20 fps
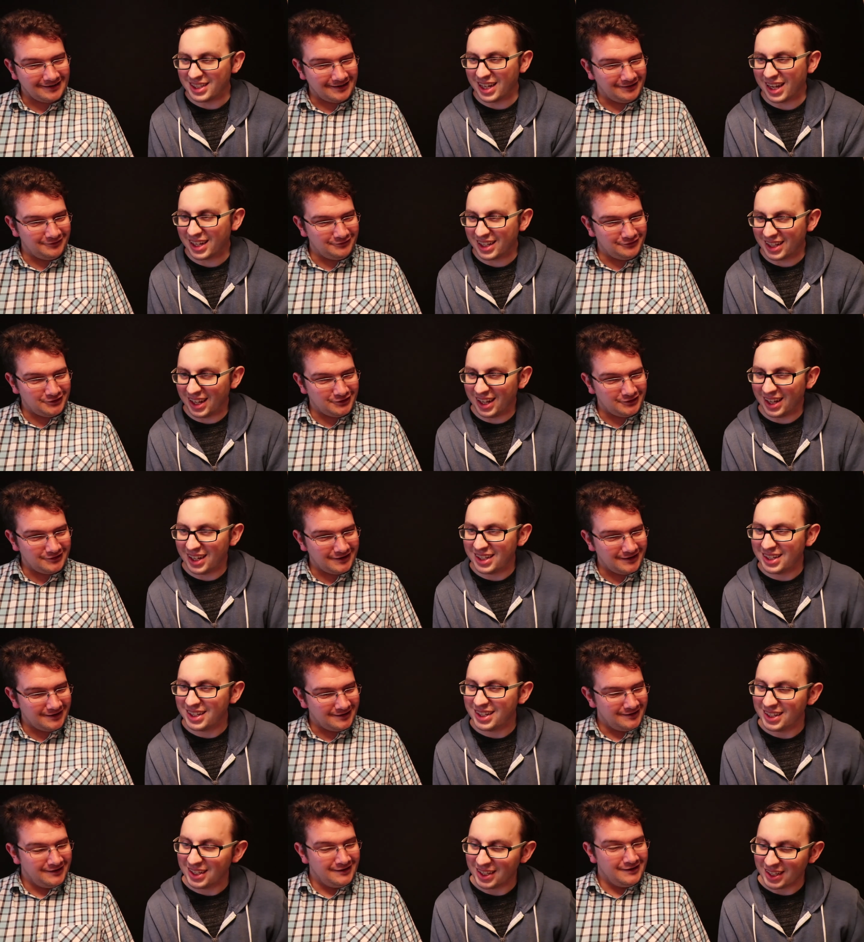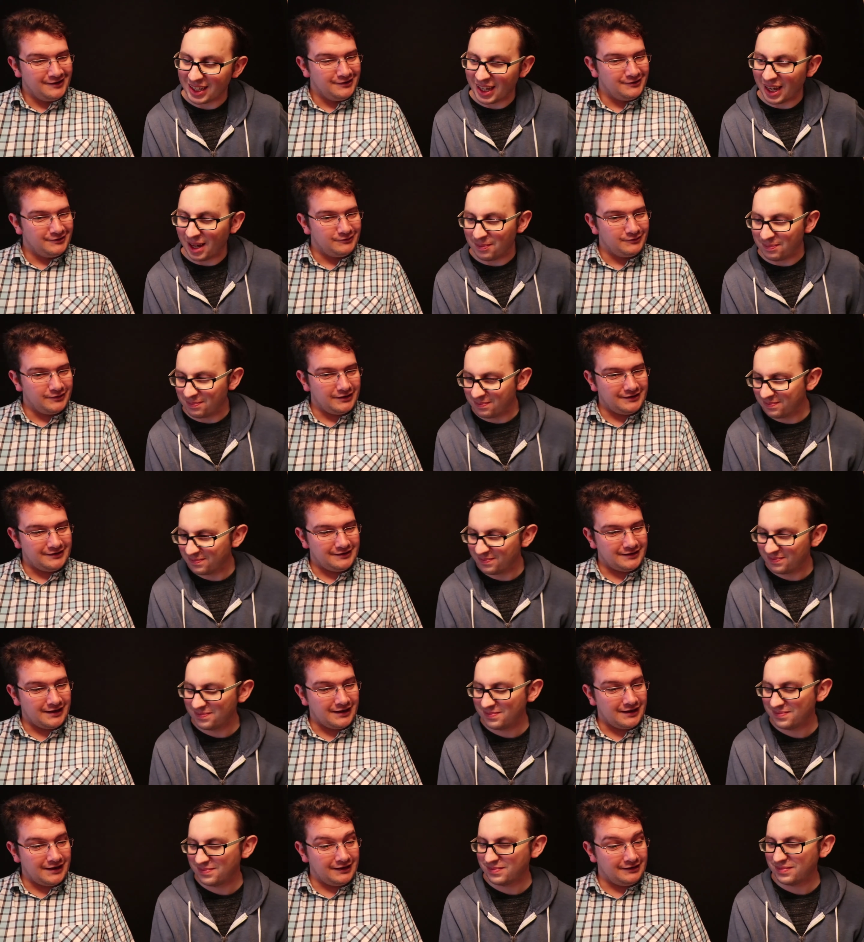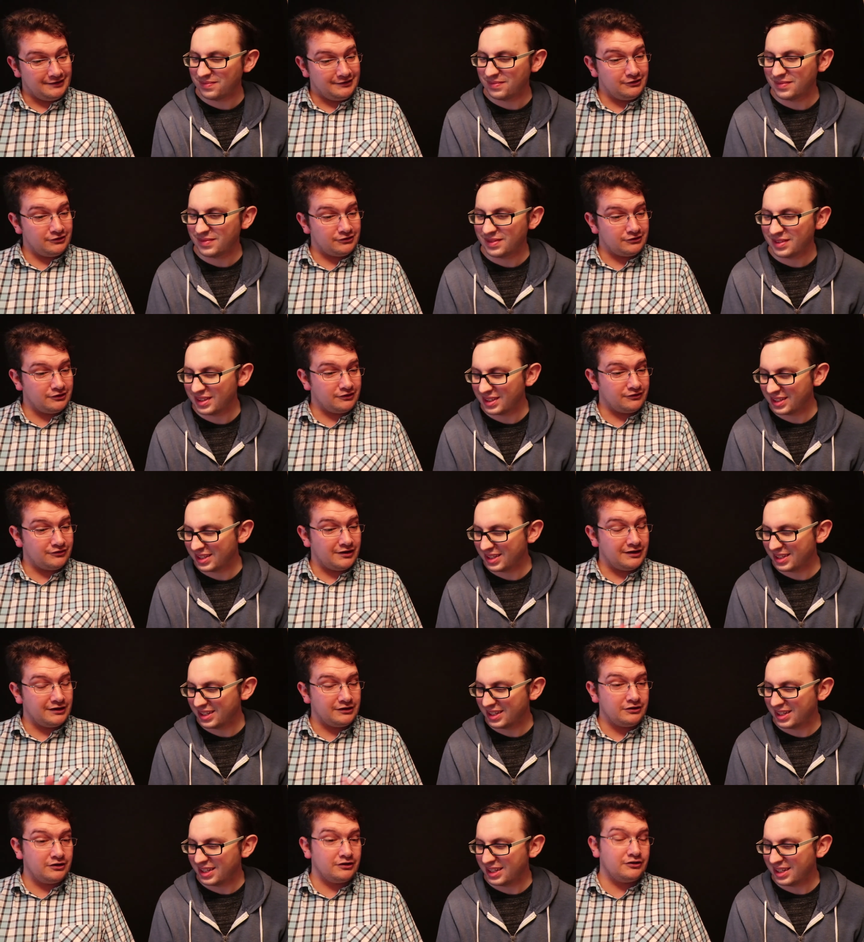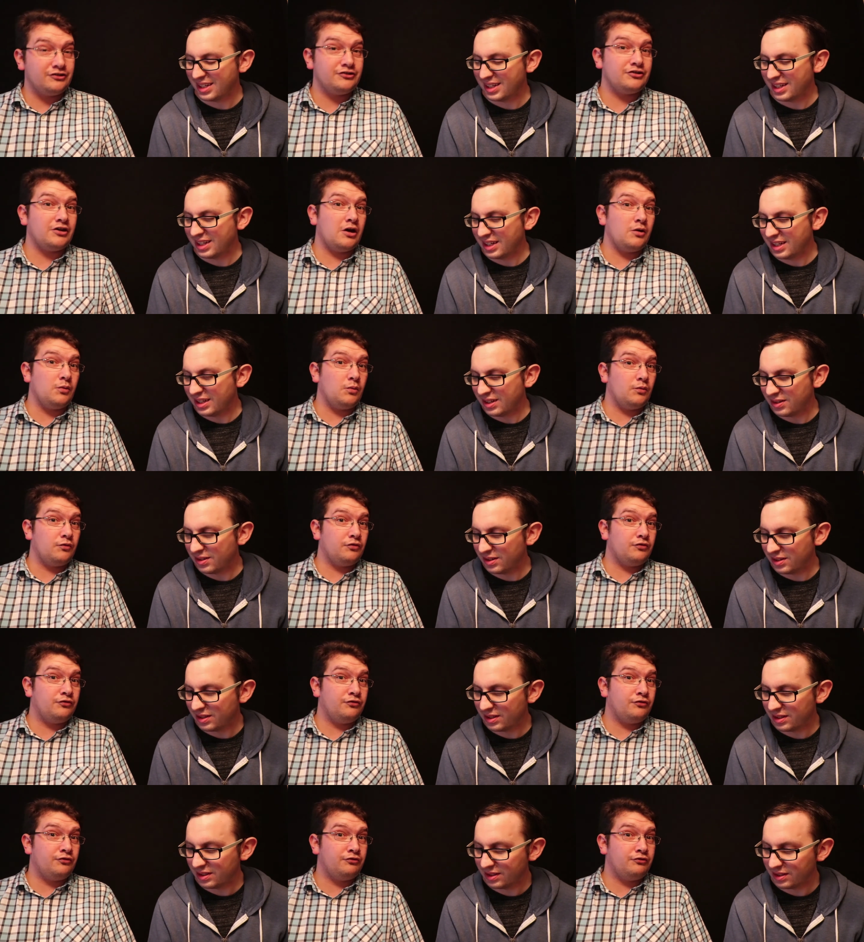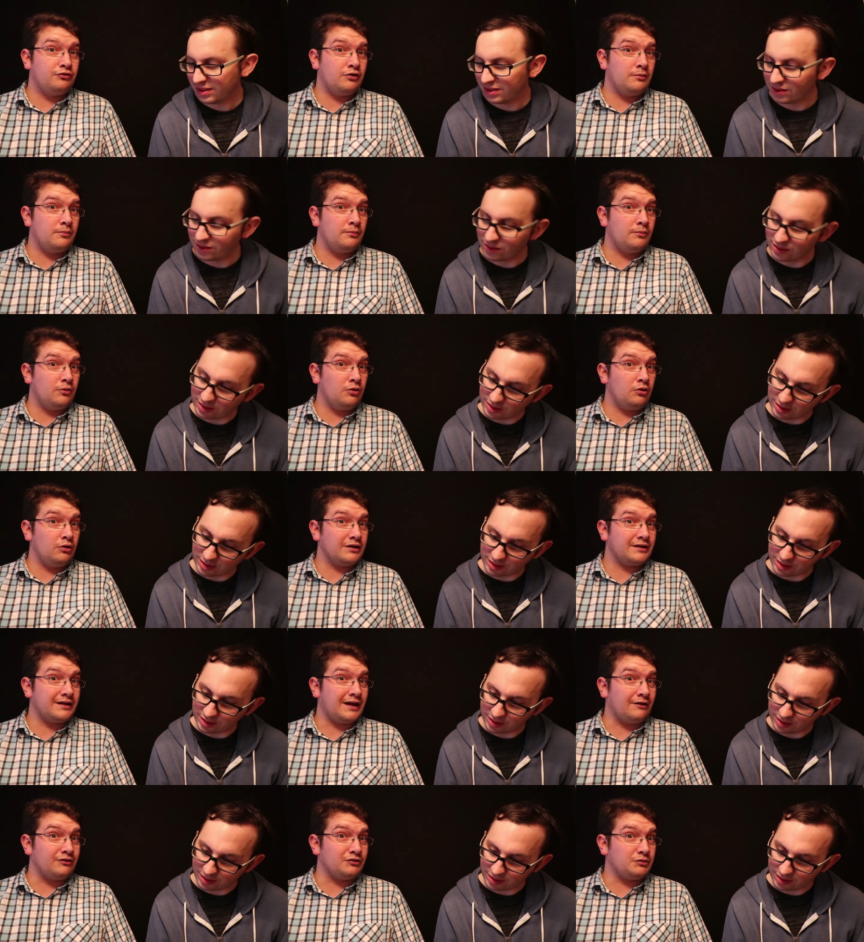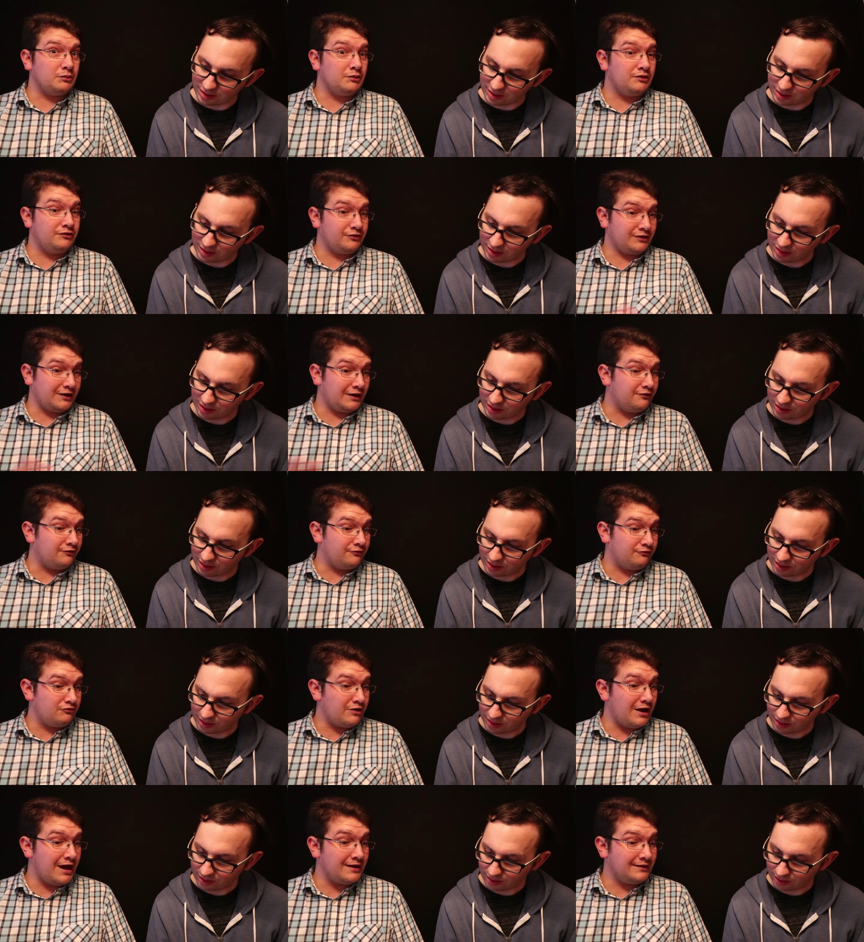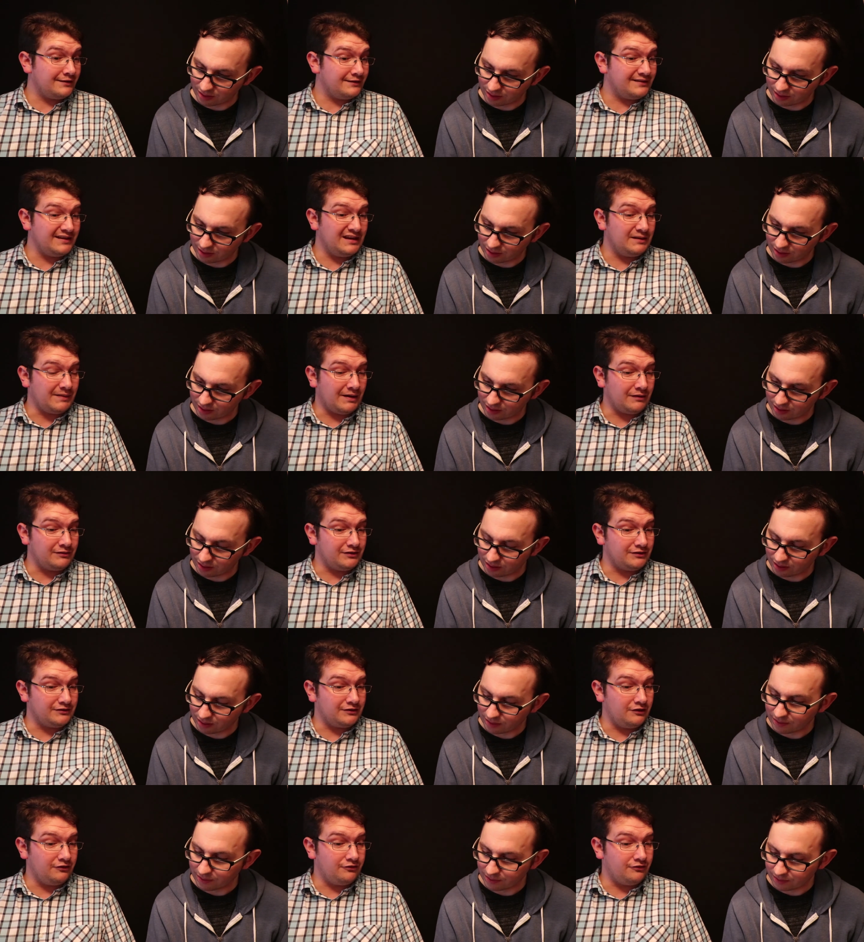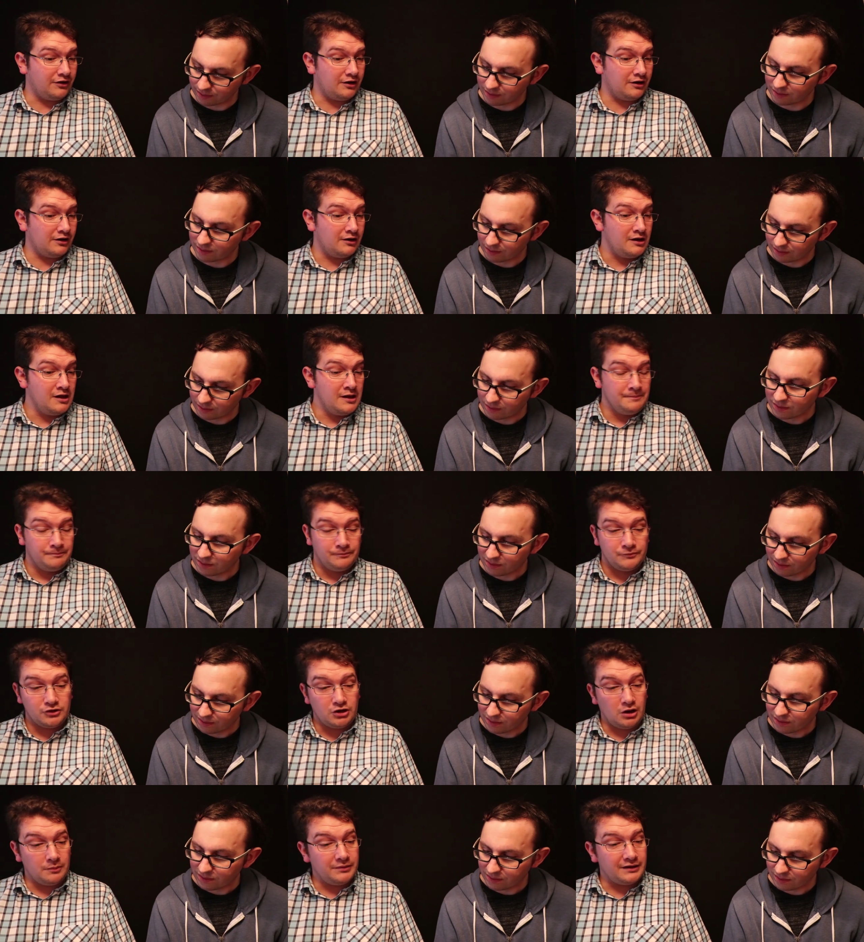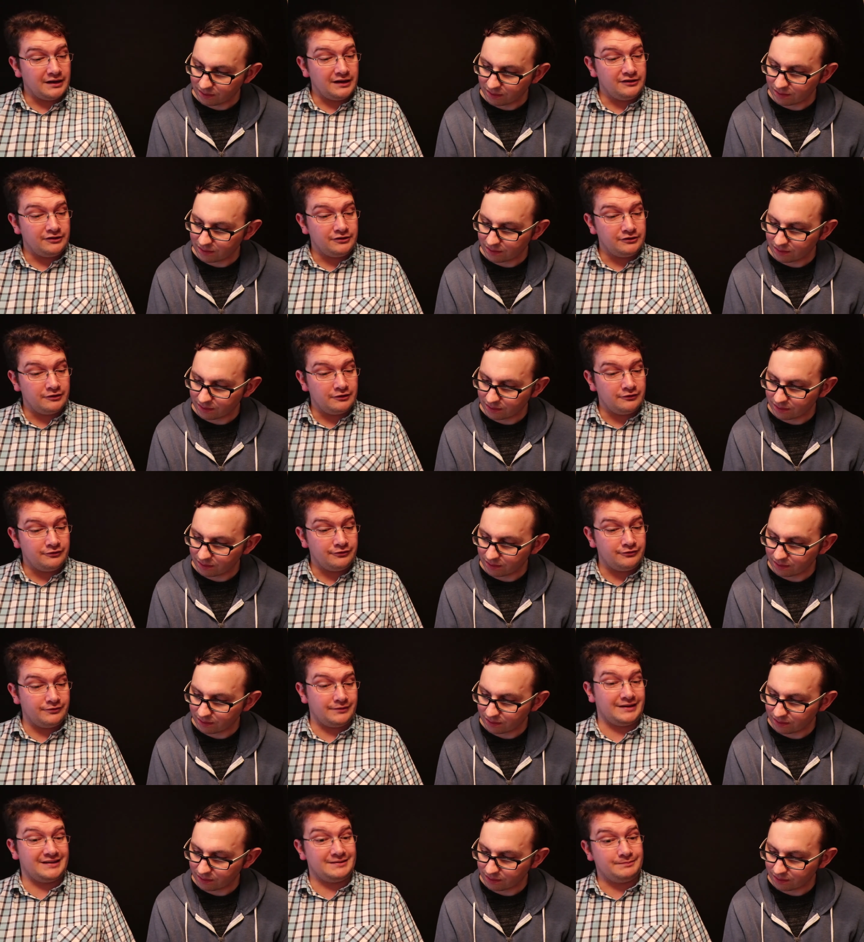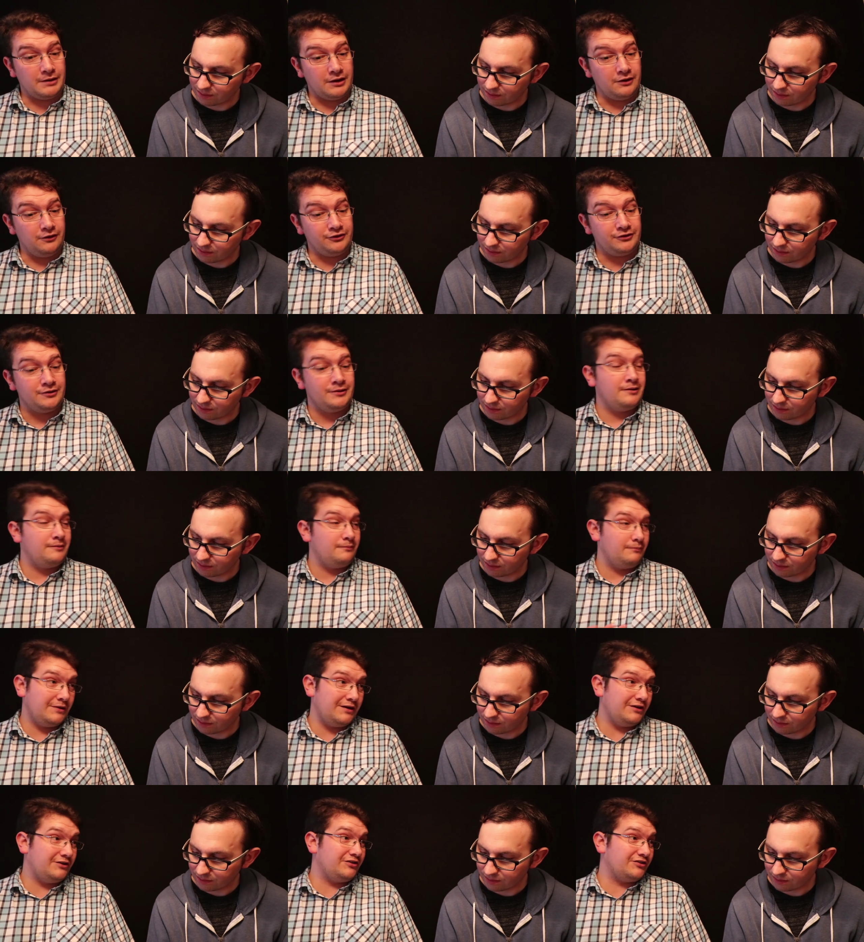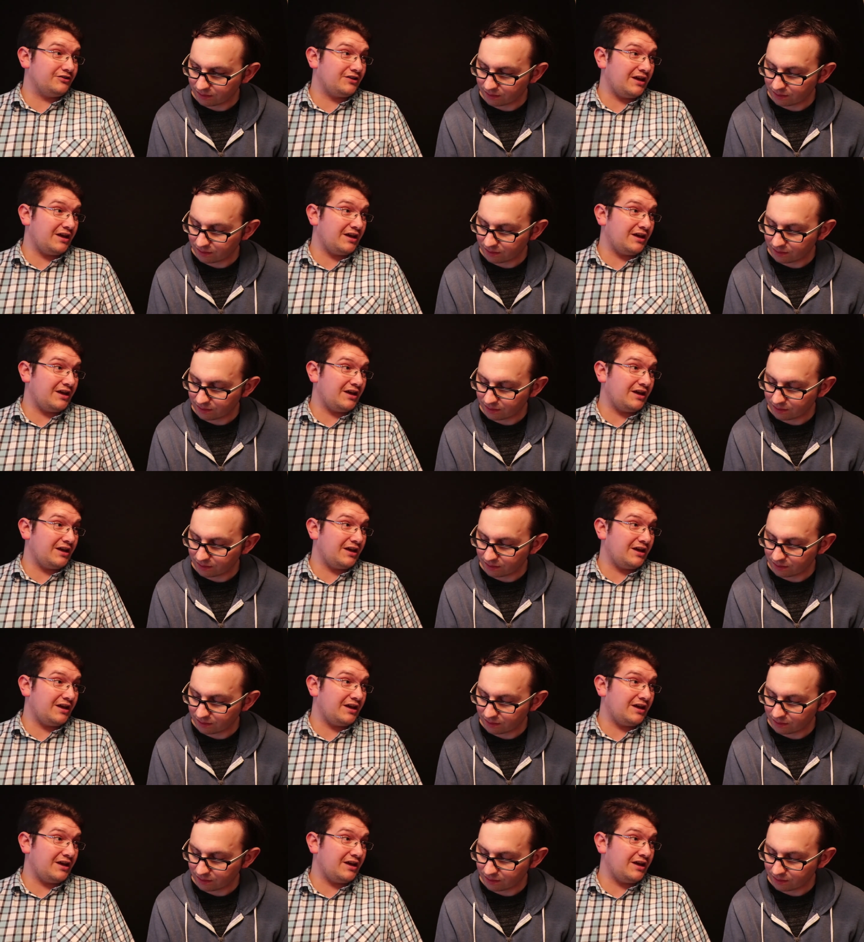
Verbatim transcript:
Speaker 1: The tagline, yeah. Which uh, it does look very good. So from all accounts, what we've kind of read and seen about it so far, combination of I suppose miniatures